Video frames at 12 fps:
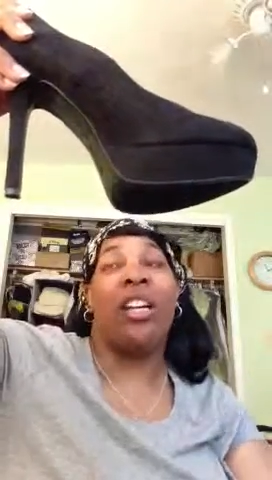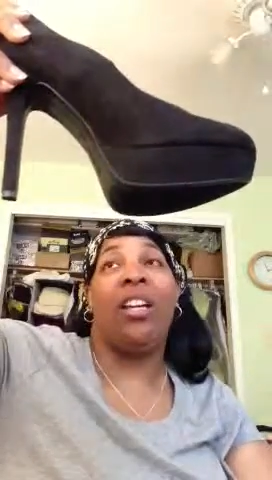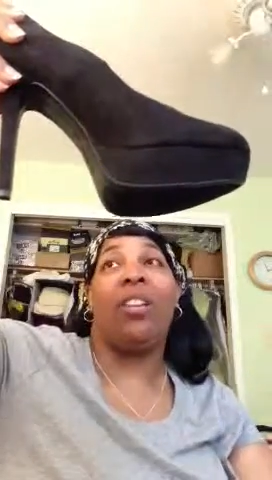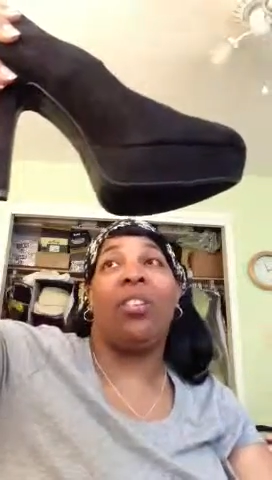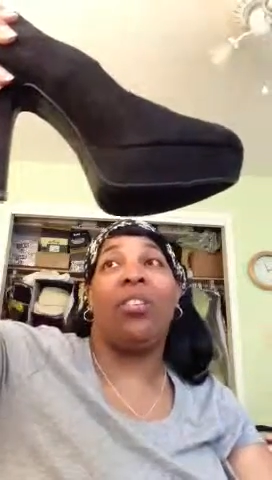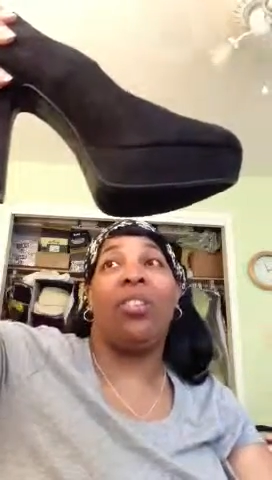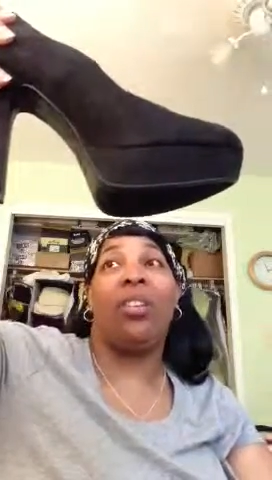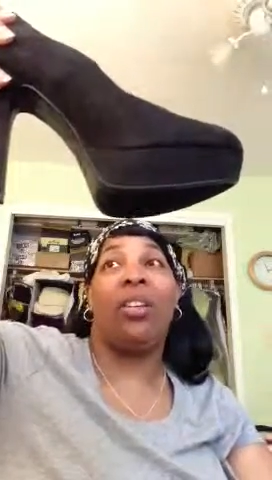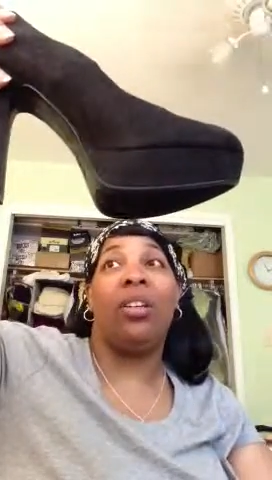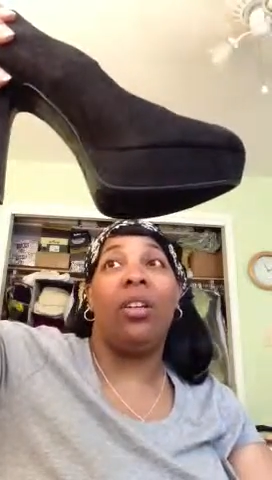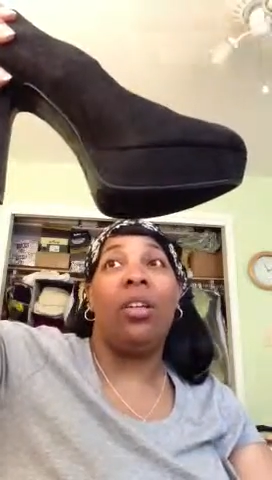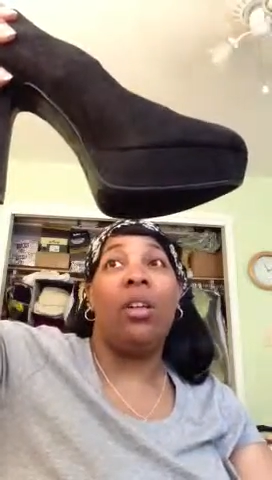heels.
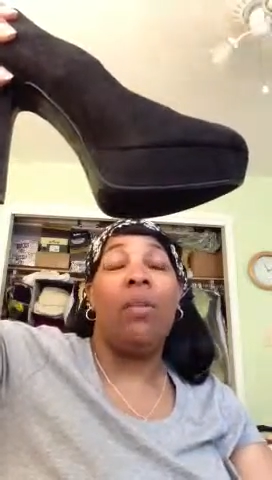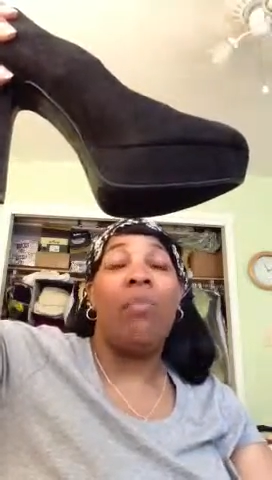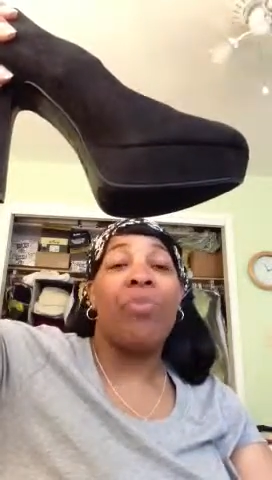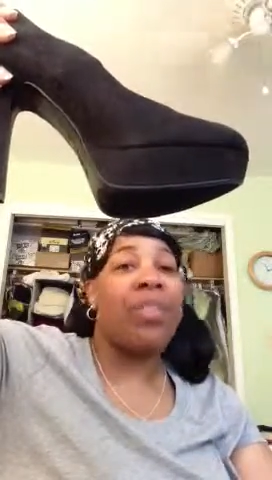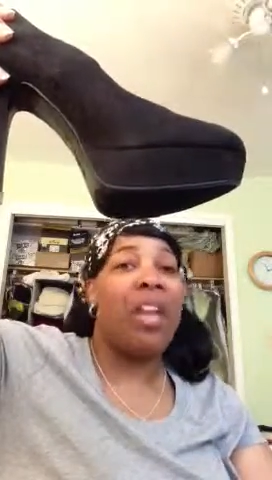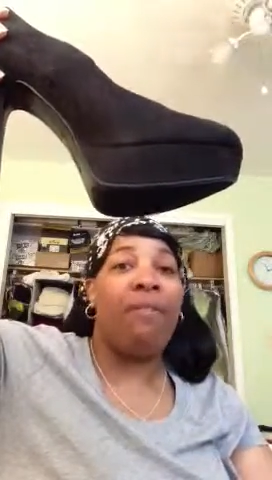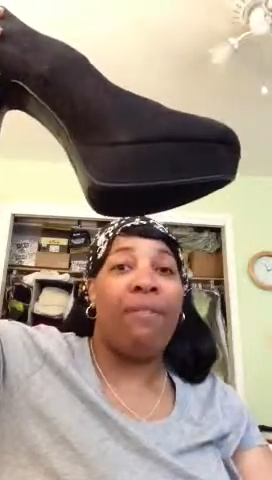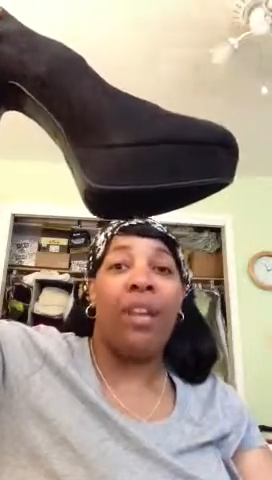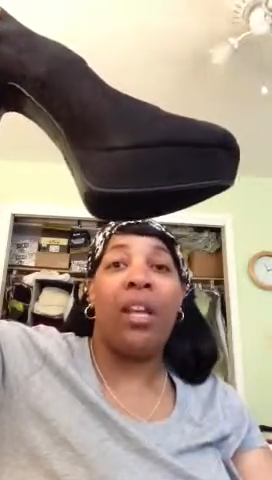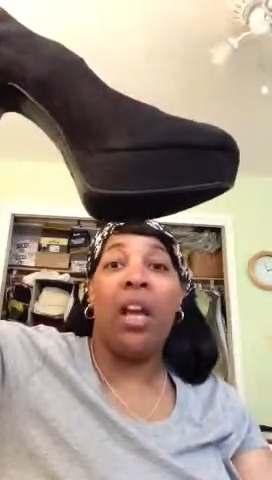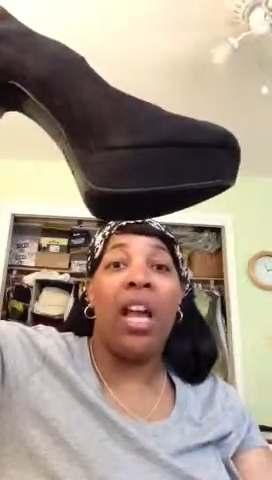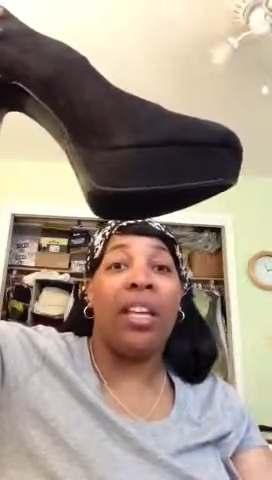They
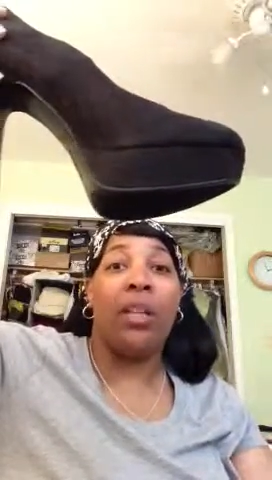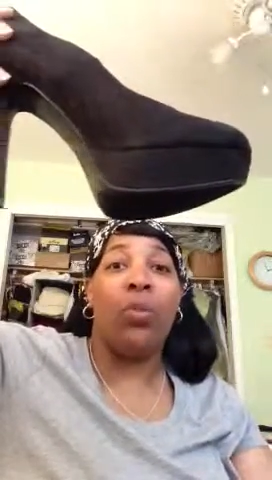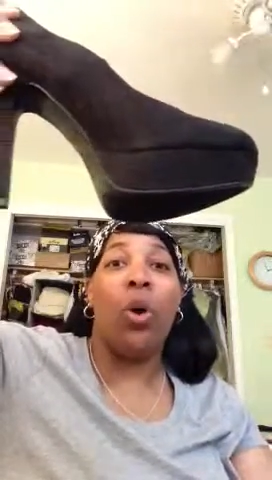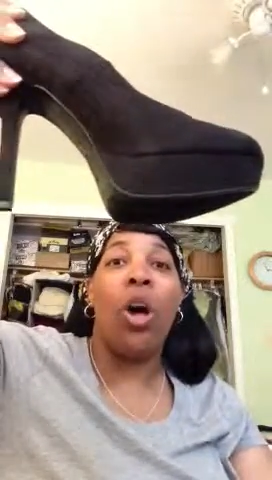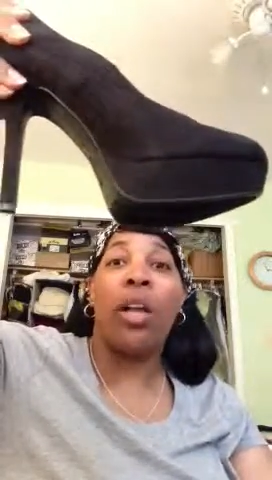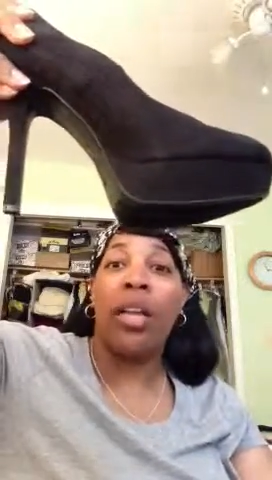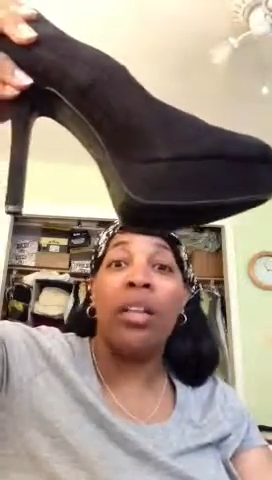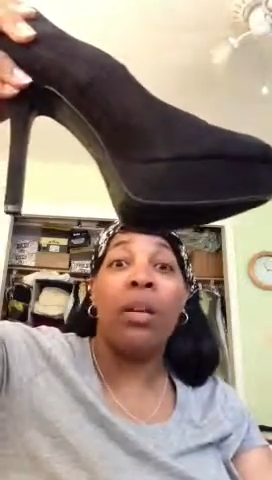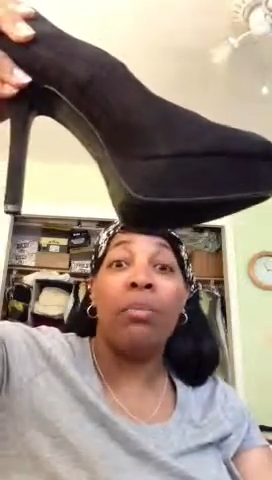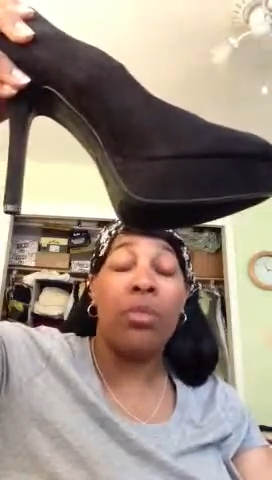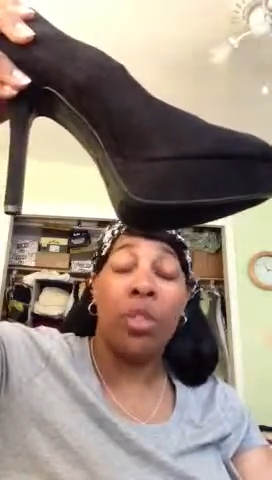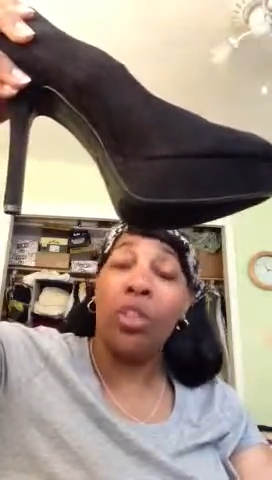fit, I can walk in
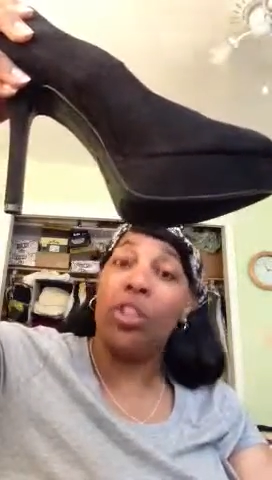them.